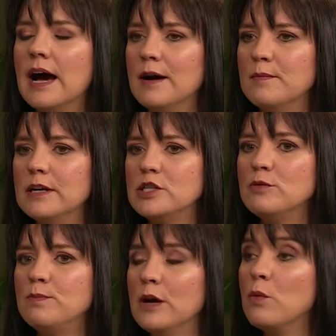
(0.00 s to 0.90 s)
um,
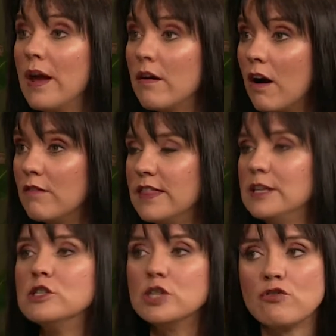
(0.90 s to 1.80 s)
should be aware of and
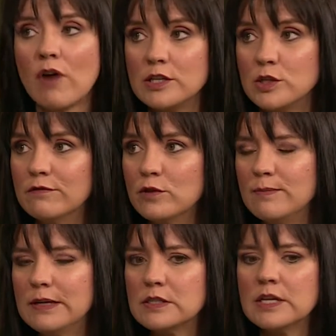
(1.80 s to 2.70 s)
that you should try to
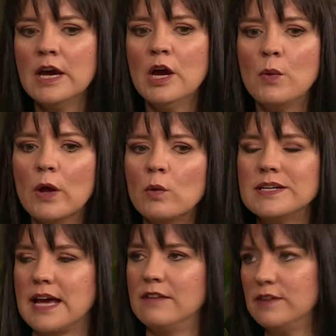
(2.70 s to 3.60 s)
avoid, because we
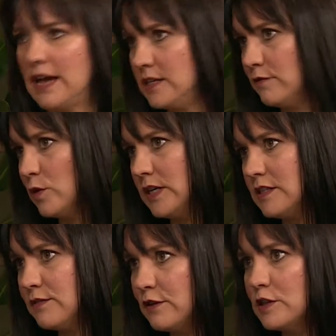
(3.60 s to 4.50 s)
always advocate
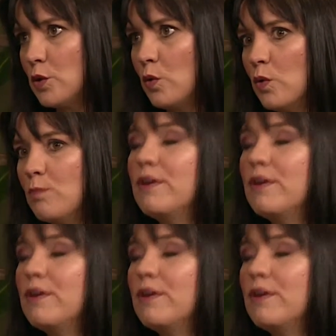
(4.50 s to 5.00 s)
avoidance first, or,